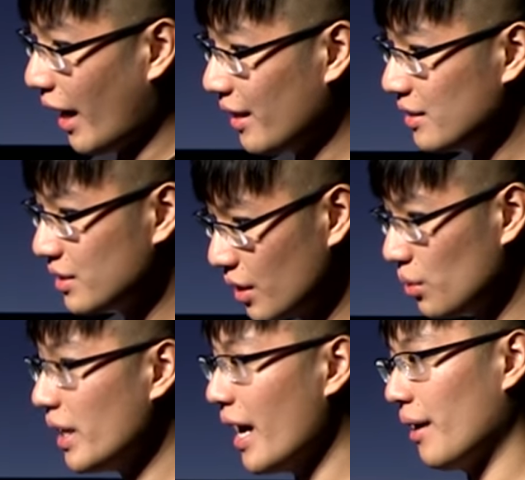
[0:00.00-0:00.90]
So
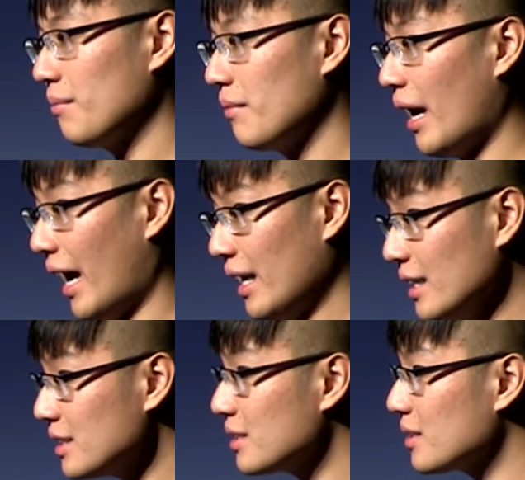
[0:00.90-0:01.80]
yeah, and
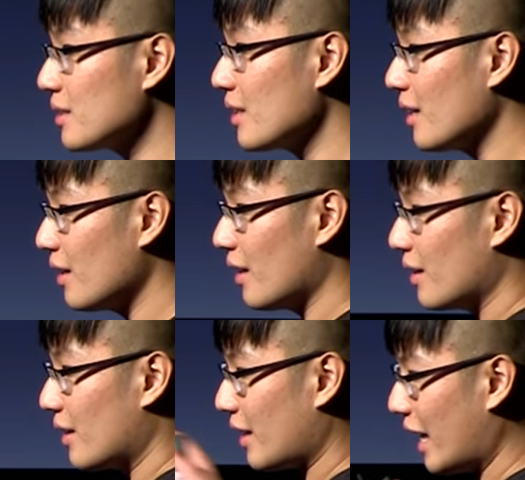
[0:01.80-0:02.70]
that's
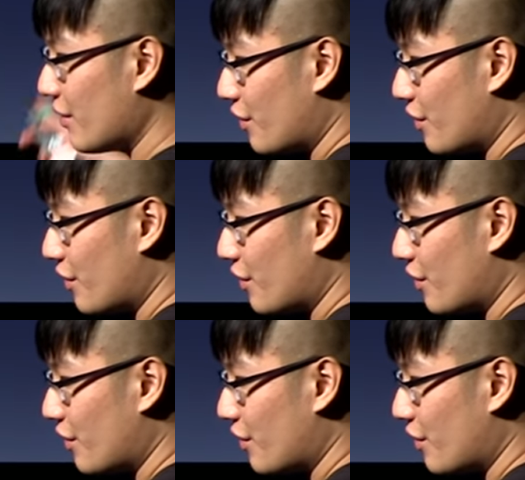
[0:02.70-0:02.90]
kind of a